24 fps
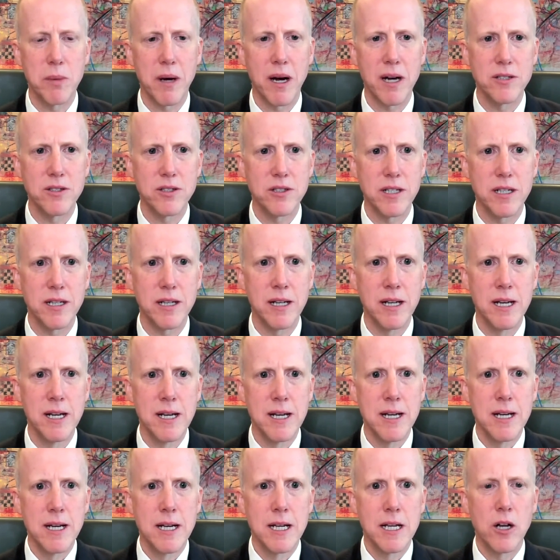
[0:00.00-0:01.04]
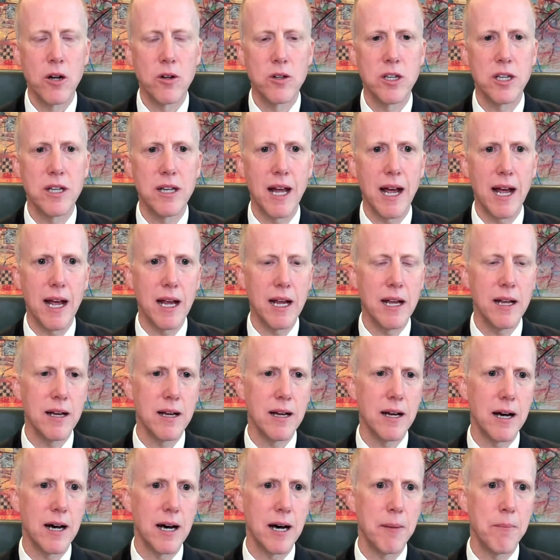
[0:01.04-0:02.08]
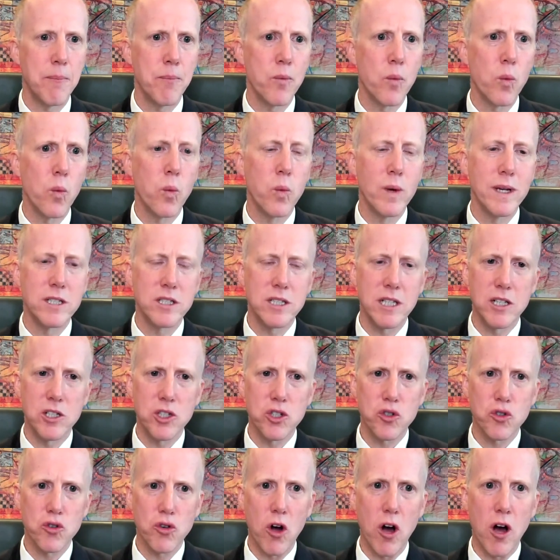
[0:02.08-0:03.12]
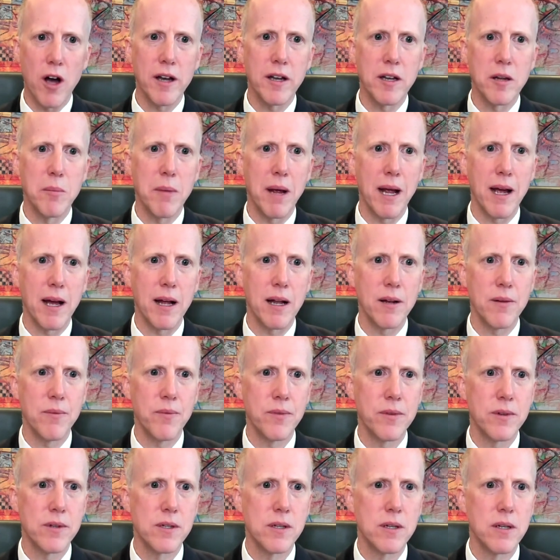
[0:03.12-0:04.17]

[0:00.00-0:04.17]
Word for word: response And You know, today um, we see strong demand,